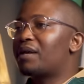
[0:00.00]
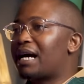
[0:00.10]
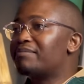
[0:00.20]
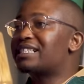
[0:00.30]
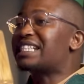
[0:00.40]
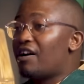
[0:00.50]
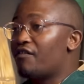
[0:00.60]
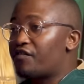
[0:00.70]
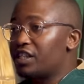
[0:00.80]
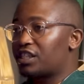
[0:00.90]
becomes
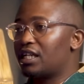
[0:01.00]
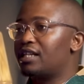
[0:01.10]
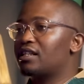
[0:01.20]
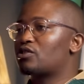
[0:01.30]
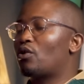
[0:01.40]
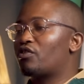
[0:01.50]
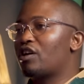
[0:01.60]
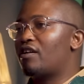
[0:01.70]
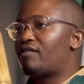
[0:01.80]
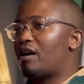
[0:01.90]
selfish in this whole
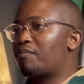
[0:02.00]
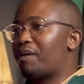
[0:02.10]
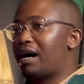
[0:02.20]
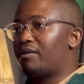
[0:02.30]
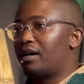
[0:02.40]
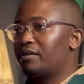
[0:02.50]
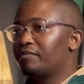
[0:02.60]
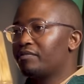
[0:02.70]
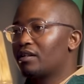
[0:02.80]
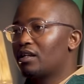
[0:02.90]
thing around power,
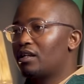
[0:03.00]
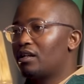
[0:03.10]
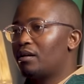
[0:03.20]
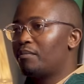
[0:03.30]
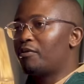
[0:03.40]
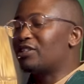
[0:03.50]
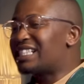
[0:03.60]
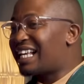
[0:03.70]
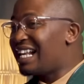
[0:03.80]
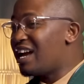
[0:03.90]

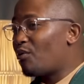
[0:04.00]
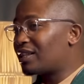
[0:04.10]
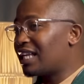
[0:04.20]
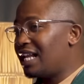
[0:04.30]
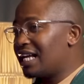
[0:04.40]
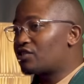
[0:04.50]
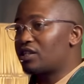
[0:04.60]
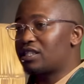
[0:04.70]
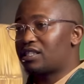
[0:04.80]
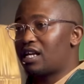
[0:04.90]
because it's clear what the
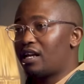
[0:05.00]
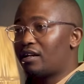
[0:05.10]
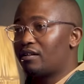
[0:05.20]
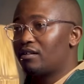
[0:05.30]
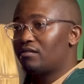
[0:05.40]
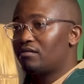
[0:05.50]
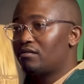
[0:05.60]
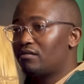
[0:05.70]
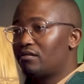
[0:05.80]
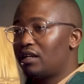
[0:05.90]
electorate is saying.
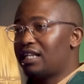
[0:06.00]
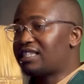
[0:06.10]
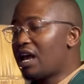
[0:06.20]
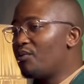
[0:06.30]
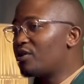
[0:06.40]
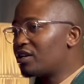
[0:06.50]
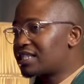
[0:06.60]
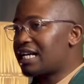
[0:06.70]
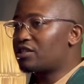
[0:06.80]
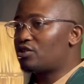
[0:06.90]
It's saying we don't
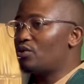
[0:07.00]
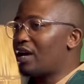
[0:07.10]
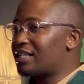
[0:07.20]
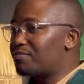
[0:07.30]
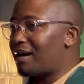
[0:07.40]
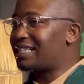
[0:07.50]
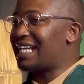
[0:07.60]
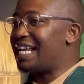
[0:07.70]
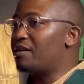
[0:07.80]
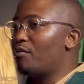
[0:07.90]
trust you as
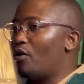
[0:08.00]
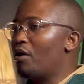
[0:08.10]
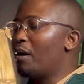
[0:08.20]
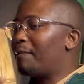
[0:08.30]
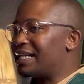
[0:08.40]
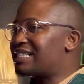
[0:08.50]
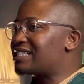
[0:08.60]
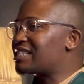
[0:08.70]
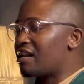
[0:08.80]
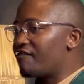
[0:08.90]
much anymore. But
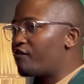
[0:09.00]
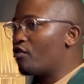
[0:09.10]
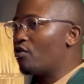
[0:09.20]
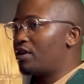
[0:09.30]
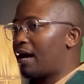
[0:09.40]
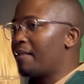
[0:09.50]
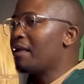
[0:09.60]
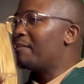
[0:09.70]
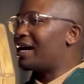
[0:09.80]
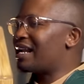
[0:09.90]

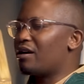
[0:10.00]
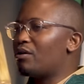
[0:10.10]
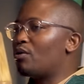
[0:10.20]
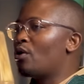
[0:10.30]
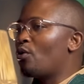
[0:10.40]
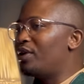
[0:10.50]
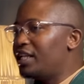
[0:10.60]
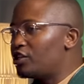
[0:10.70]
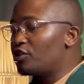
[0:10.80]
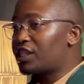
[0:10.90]
Sanfuna, Mara, we
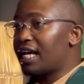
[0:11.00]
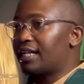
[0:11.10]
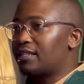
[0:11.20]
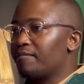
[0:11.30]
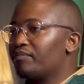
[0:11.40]
need you checked.